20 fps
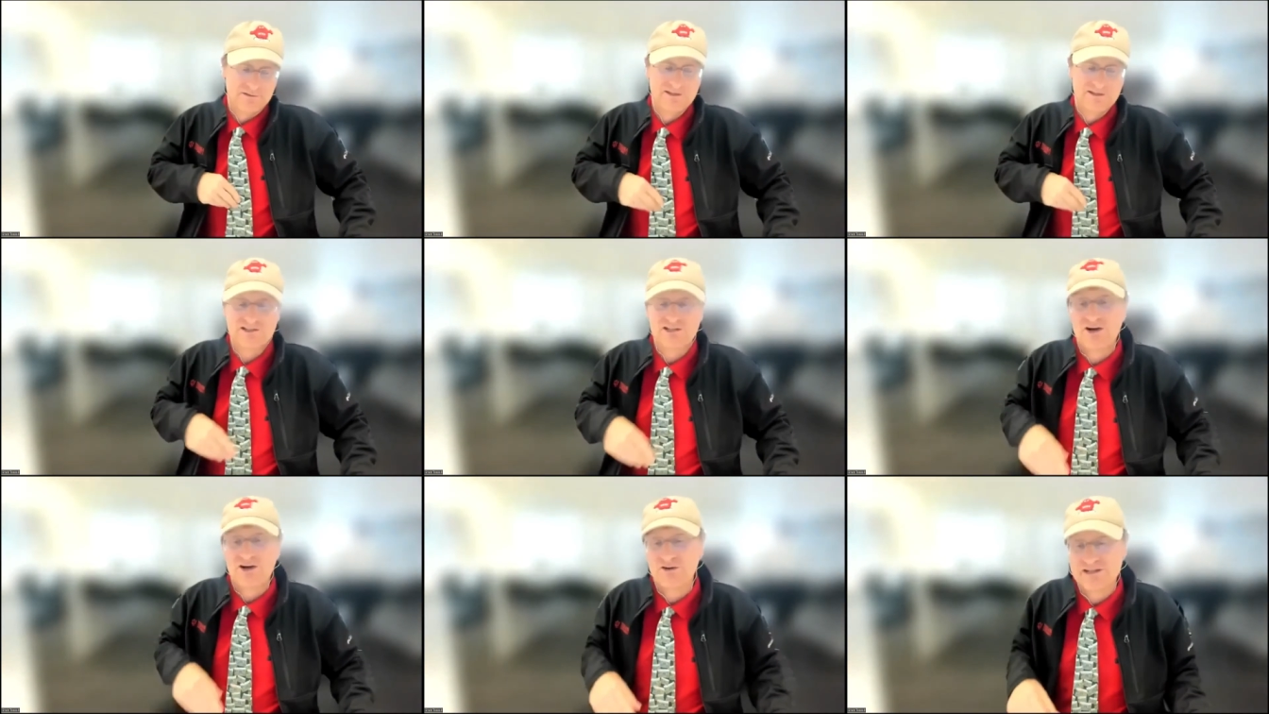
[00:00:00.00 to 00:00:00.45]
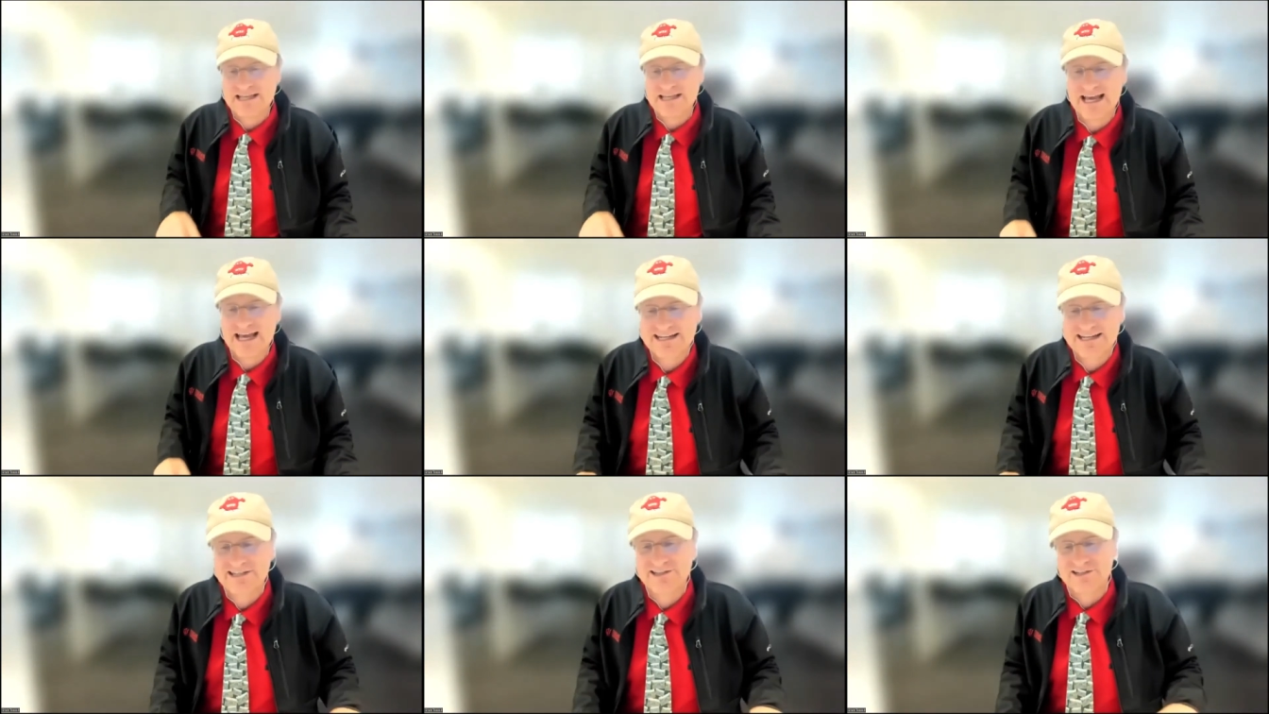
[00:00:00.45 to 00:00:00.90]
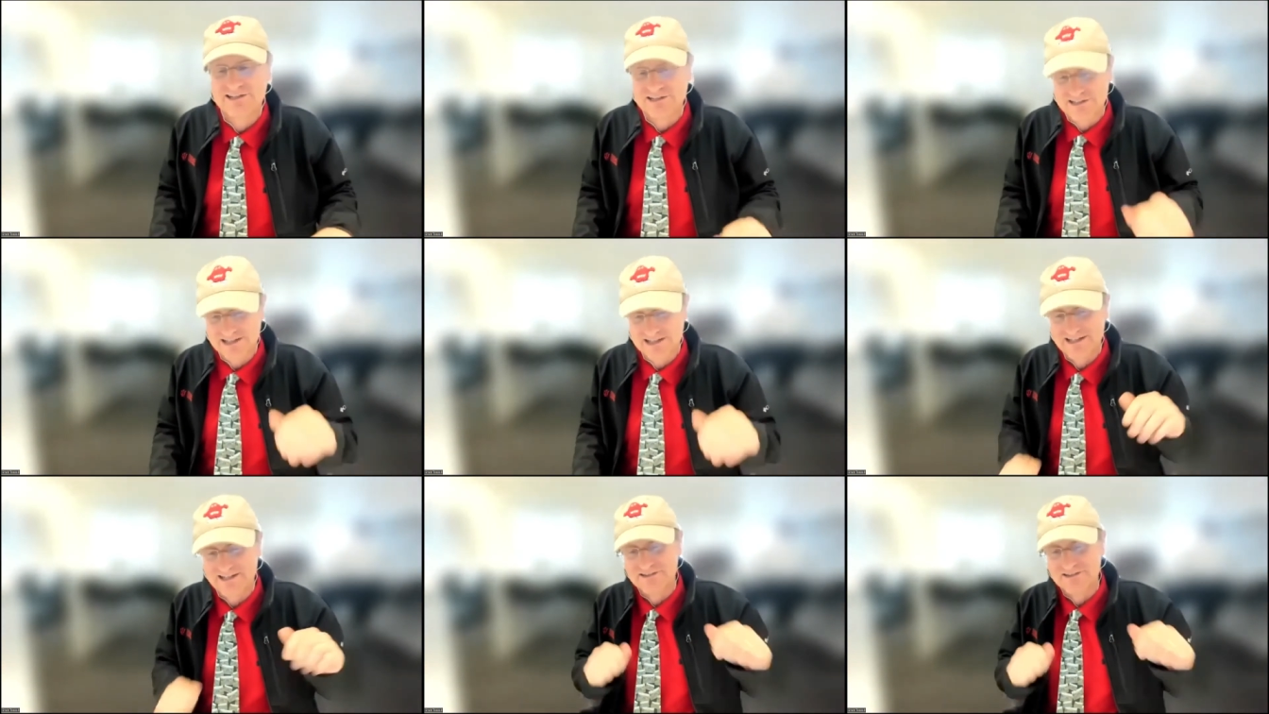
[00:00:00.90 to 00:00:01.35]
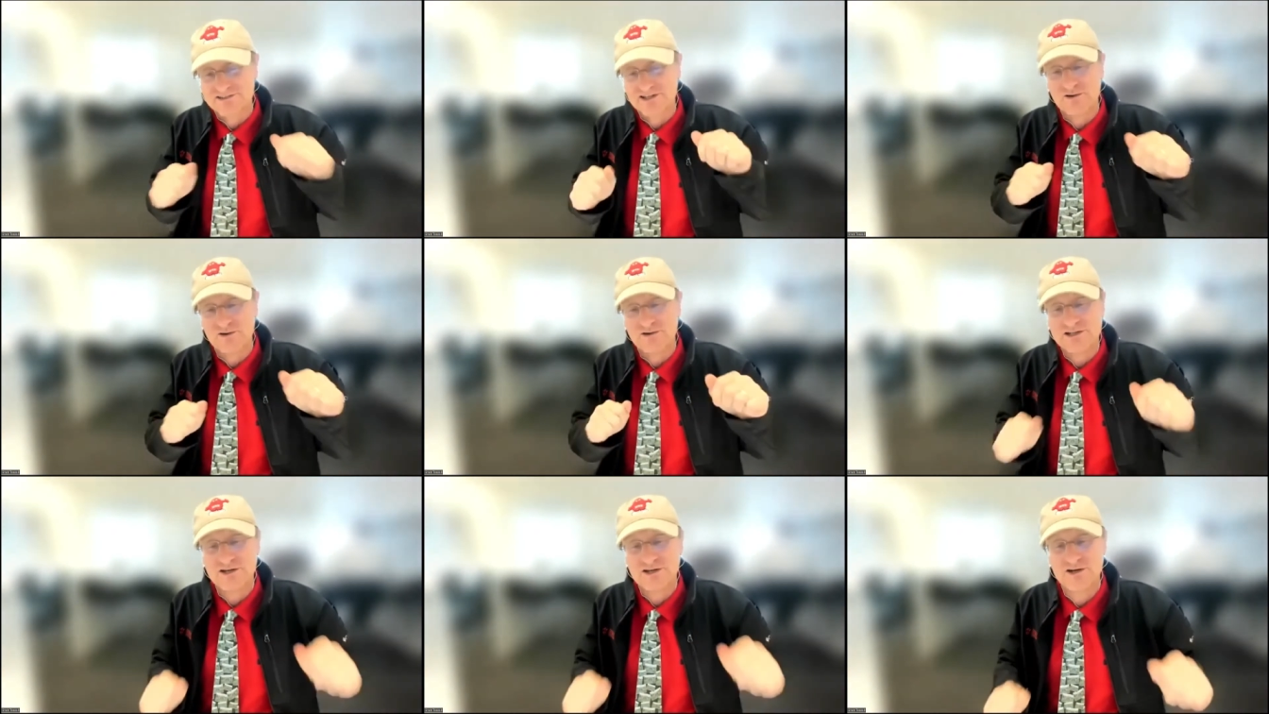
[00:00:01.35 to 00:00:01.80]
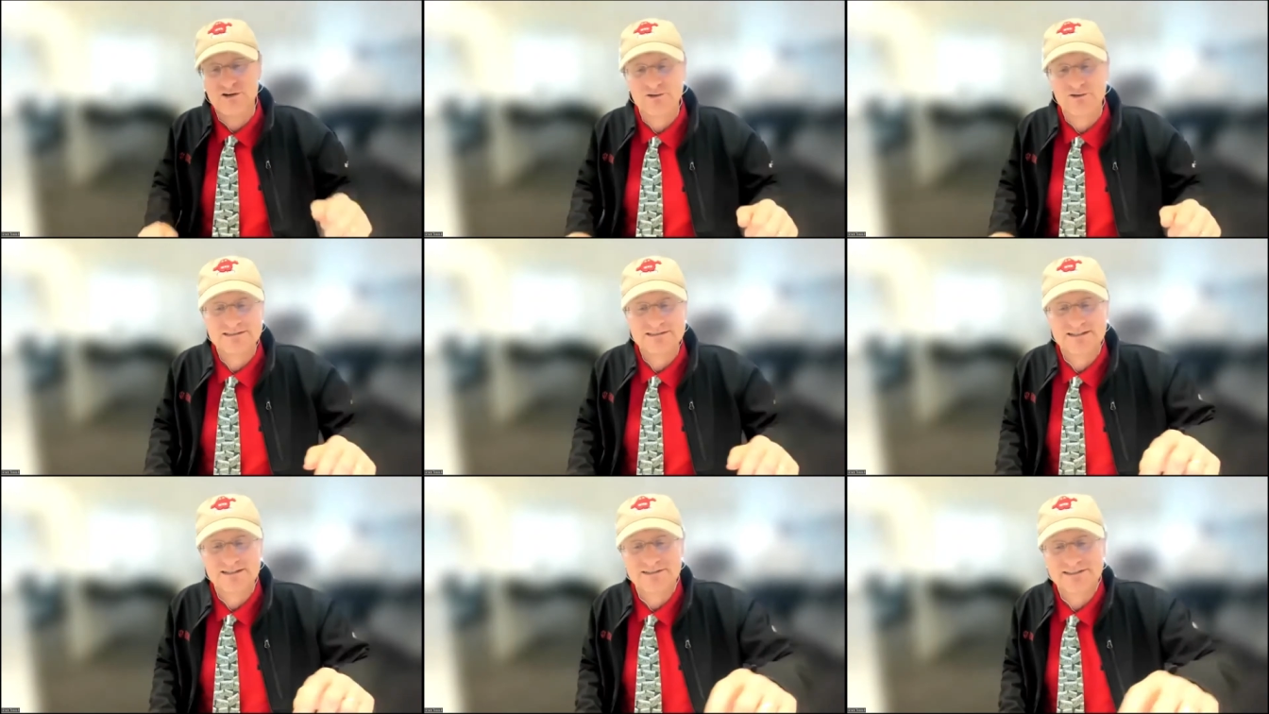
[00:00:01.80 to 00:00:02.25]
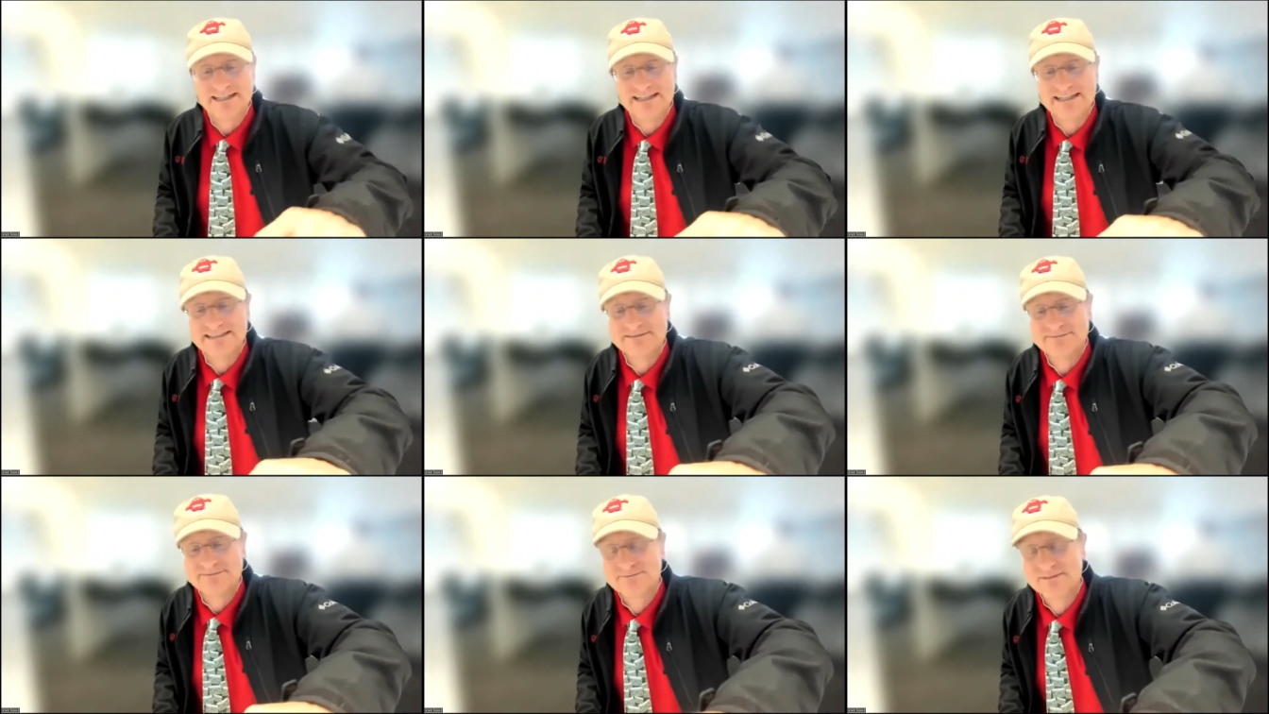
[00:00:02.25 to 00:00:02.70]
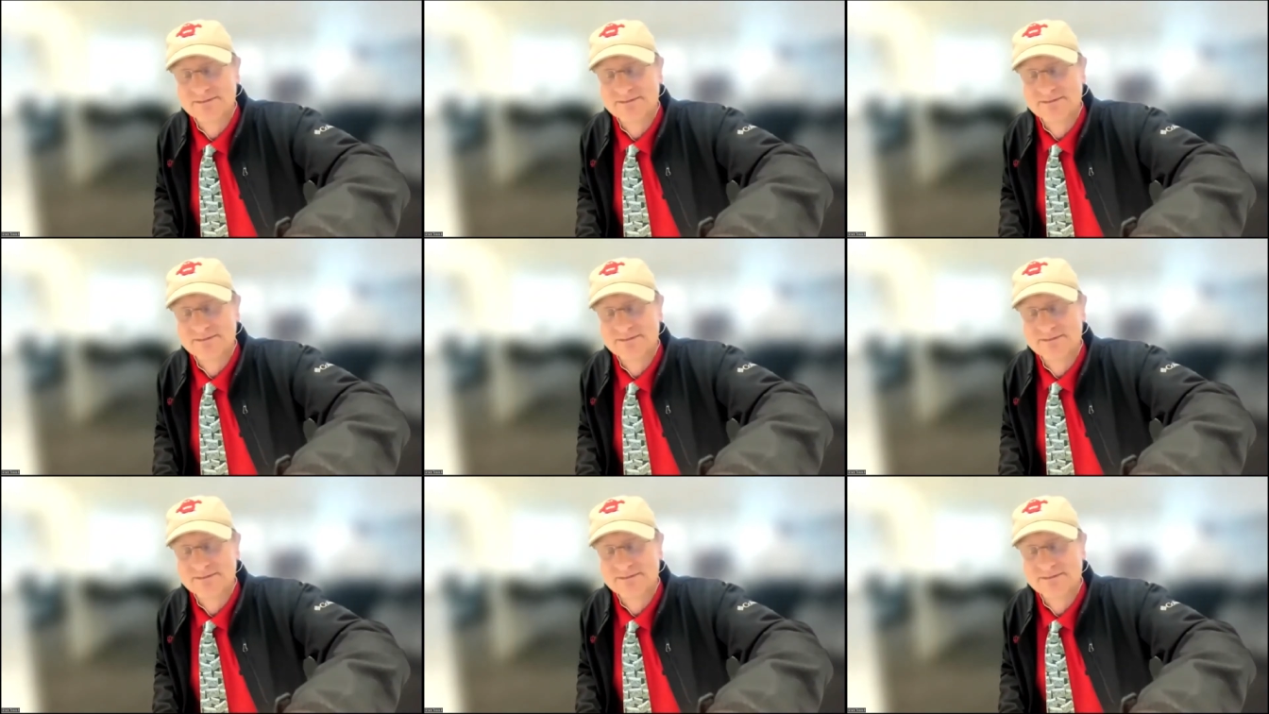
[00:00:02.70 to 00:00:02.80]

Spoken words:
but the Zodiac killer, a little Zodio. Okay.